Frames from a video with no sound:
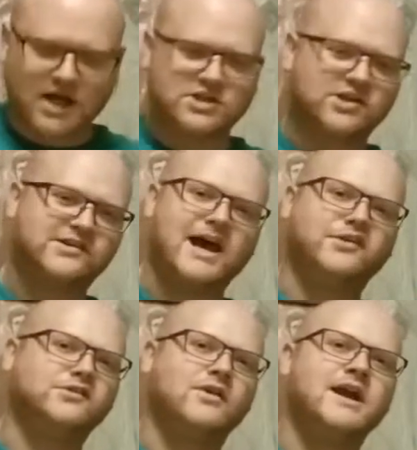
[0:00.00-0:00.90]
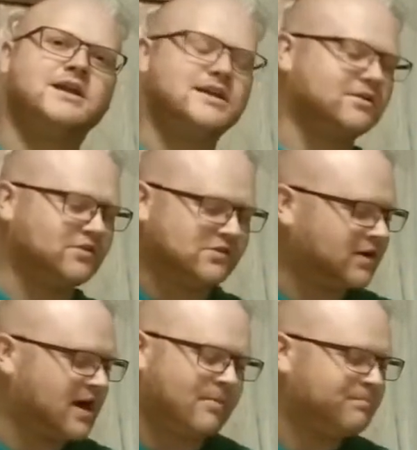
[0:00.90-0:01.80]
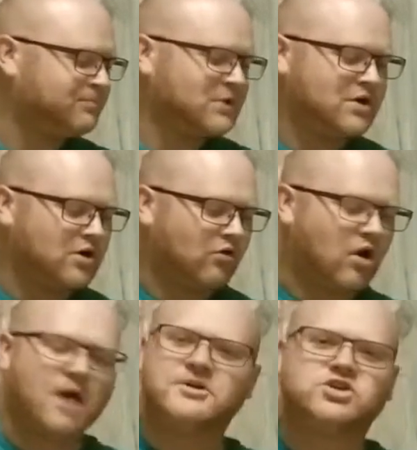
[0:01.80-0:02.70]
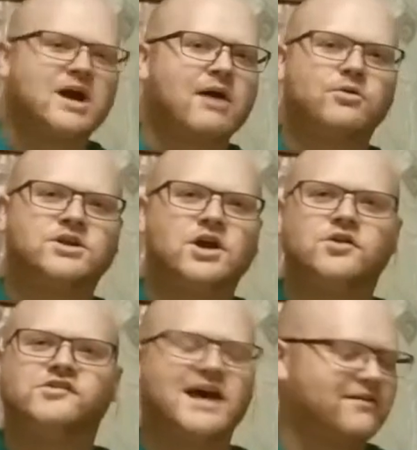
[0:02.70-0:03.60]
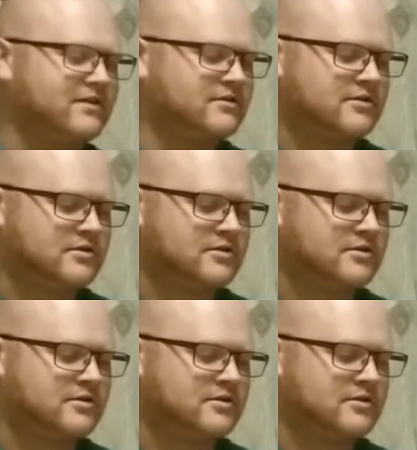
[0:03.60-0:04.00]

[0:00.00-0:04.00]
You know, it just sounds great. You get those good Robin Trower tones out of it.